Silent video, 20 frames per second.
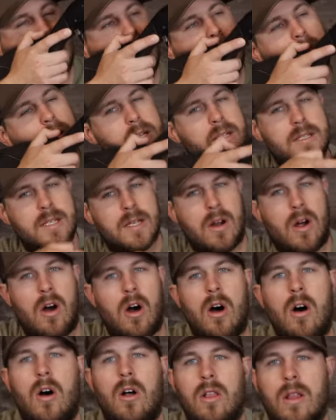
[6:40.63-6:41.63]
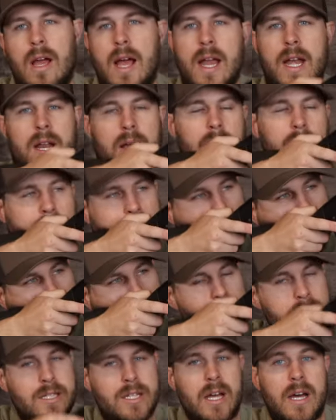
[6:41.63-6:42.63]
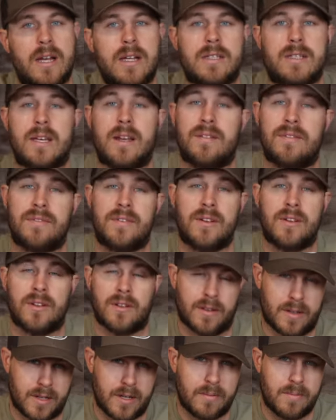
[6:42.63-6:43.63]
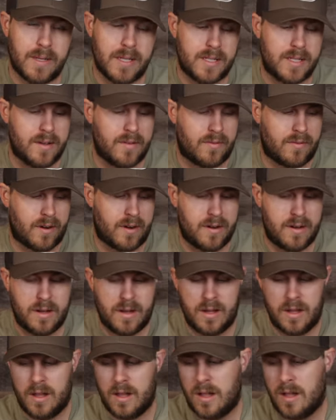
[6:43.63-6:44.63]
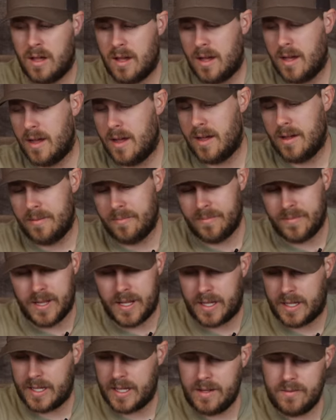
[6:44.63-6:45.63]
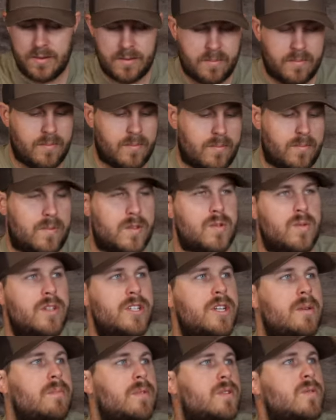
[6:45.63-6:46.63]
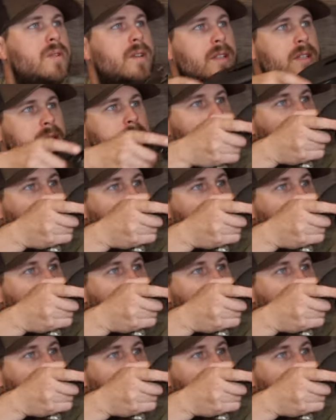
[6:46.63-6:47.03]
how does it all line up? Because each gun is gonna feel a little bit different. Like even switching between this